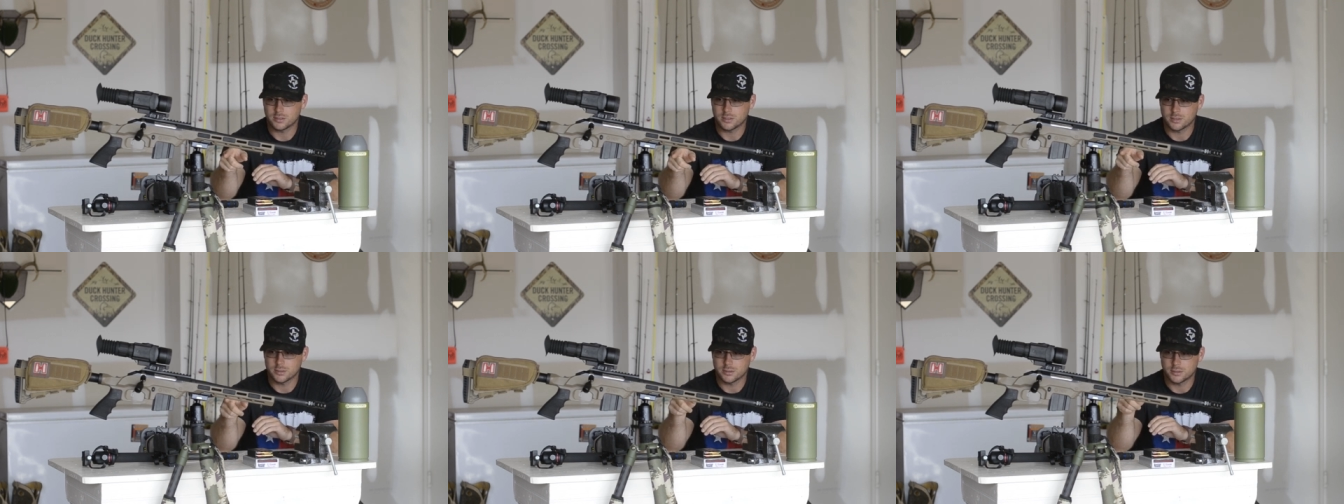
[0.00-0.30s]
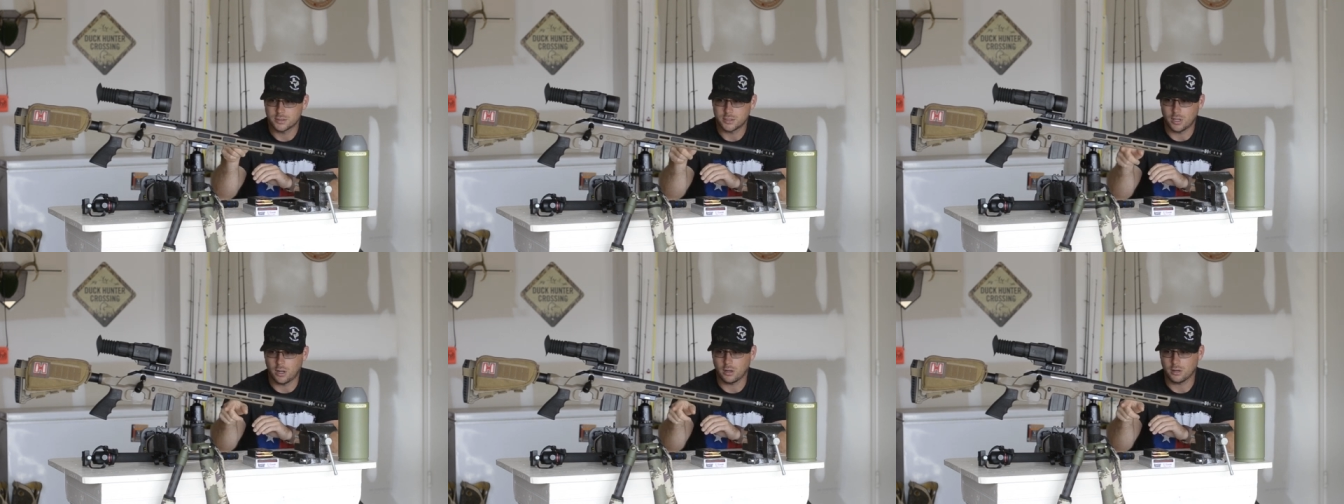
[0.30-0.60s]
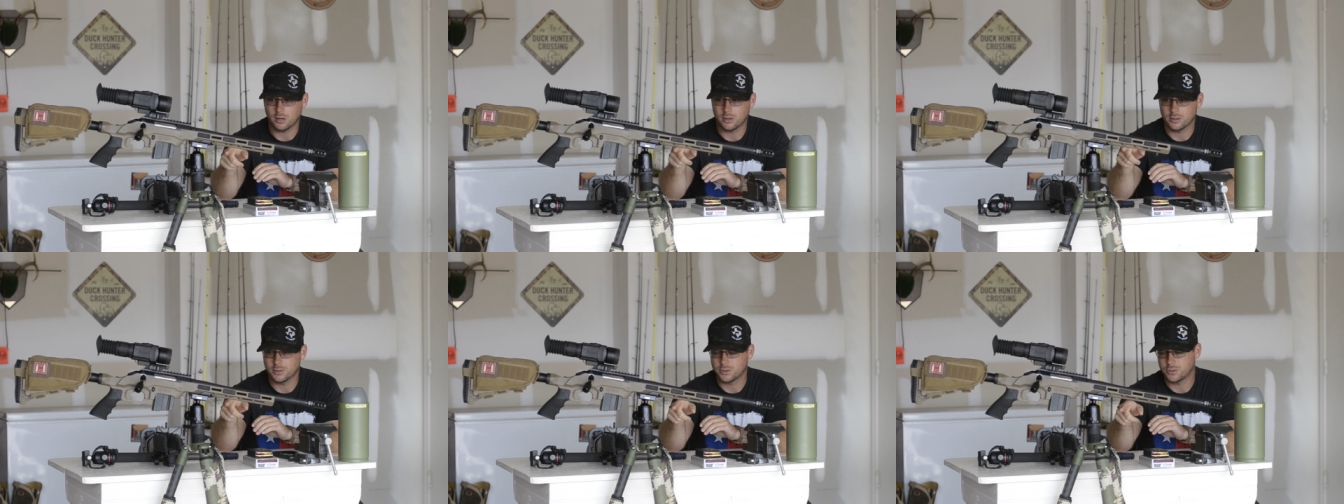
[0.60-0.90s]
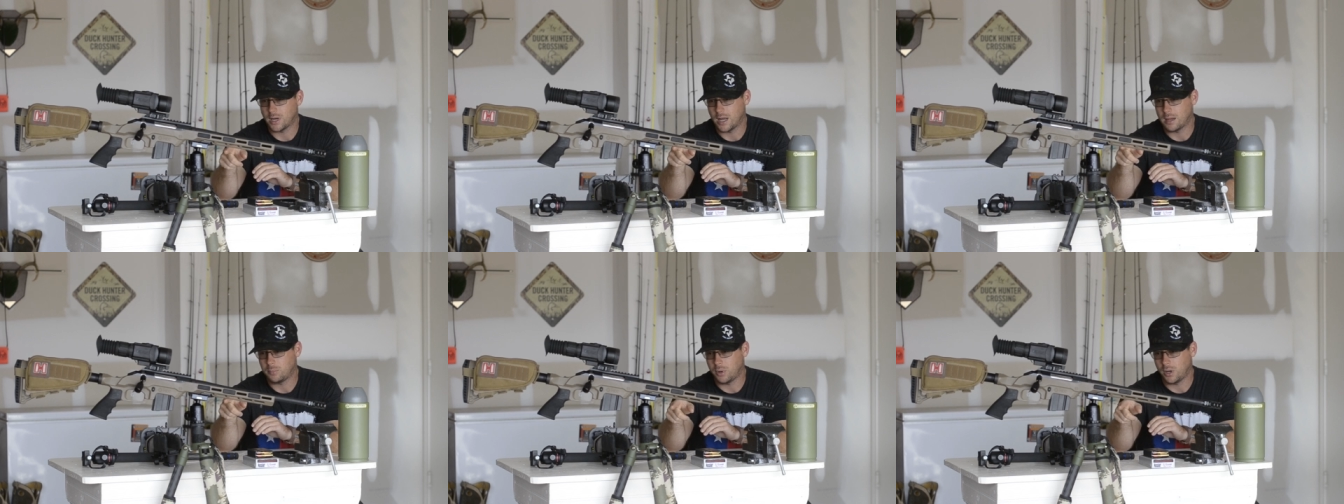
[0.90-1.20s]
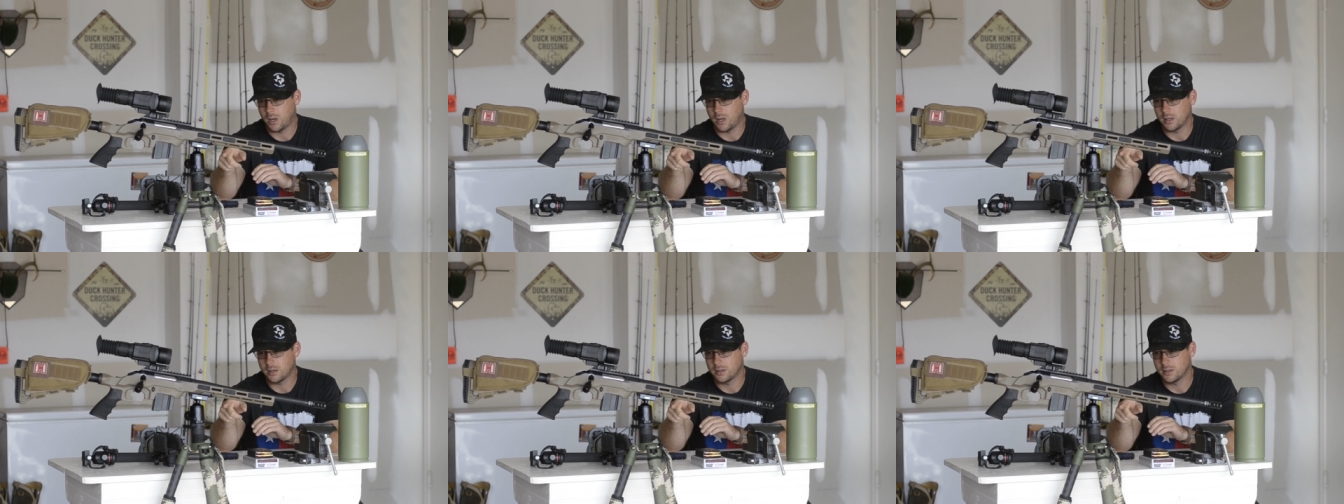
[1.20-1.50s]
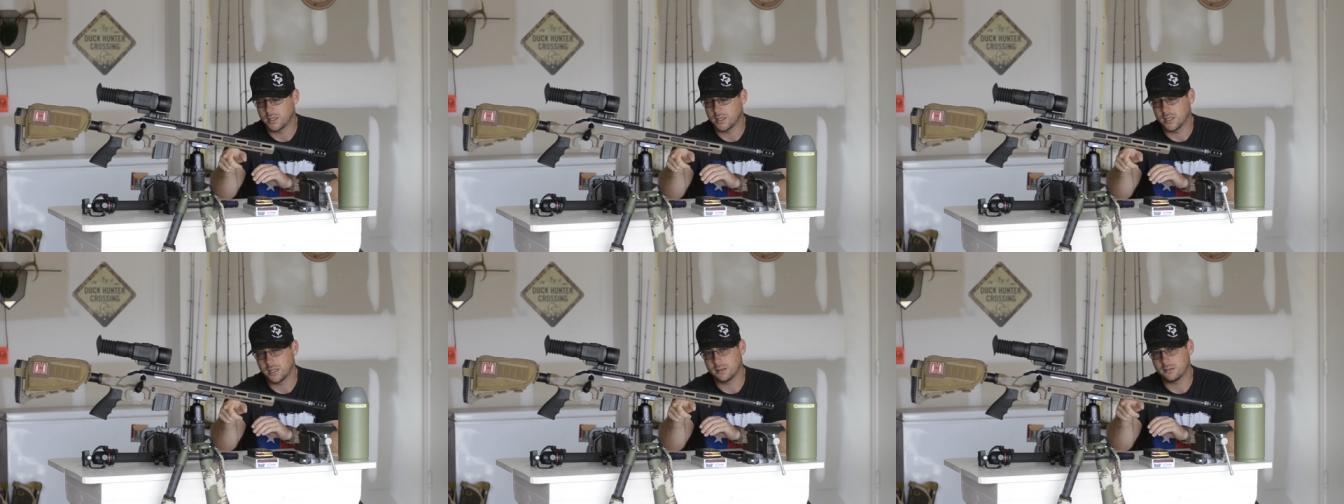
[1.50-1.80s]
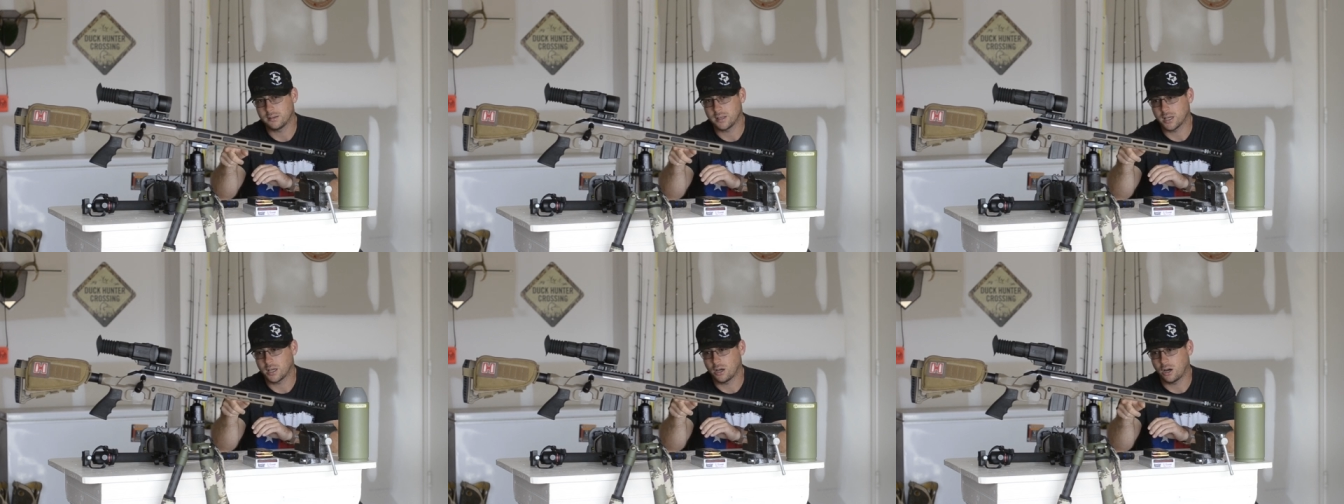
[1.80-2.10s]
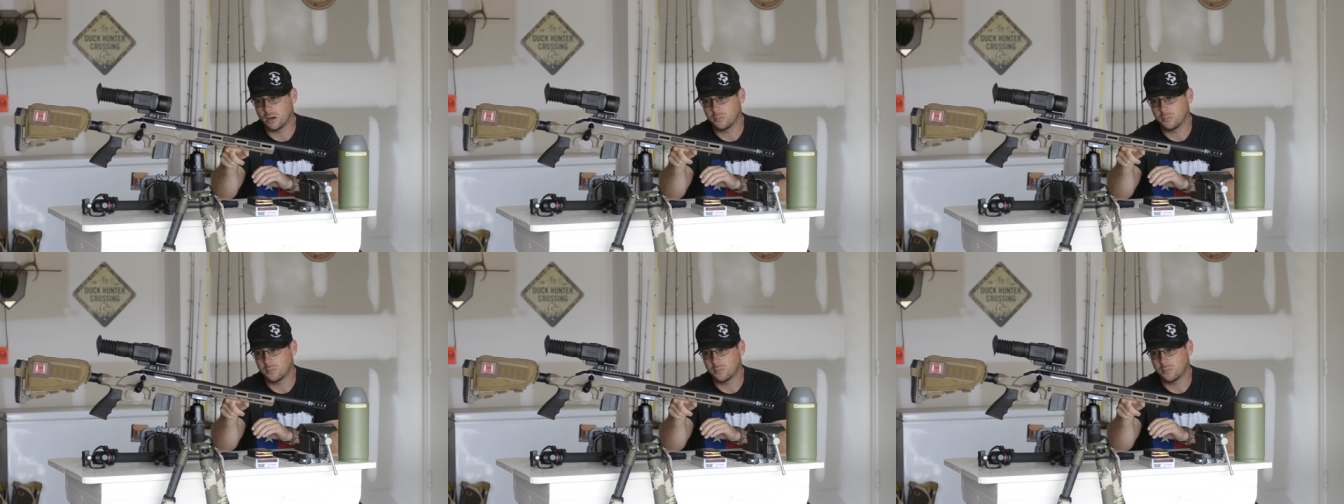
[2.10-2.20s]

Goggles Stalker tripod.